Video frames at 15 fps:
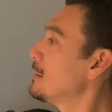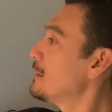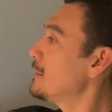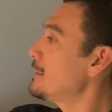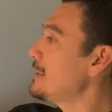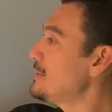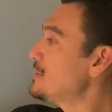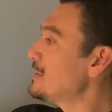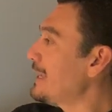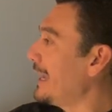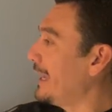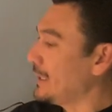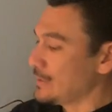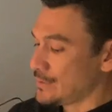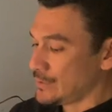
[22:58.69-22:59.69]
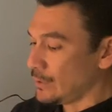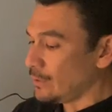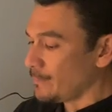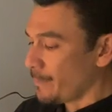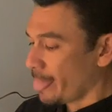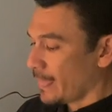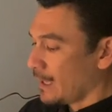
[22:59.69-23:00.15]
These
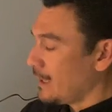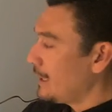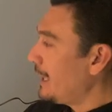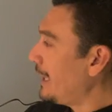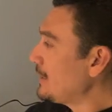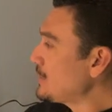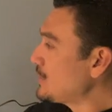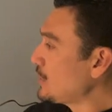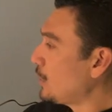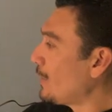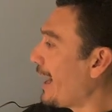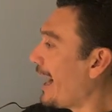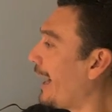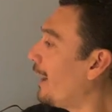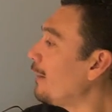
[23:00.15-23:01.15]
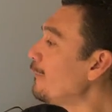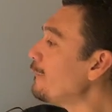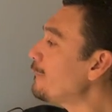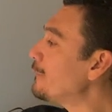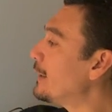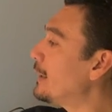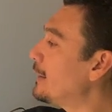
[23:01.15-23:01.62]
cancel. And so
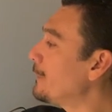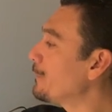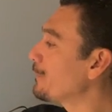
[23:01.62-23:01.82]
alpha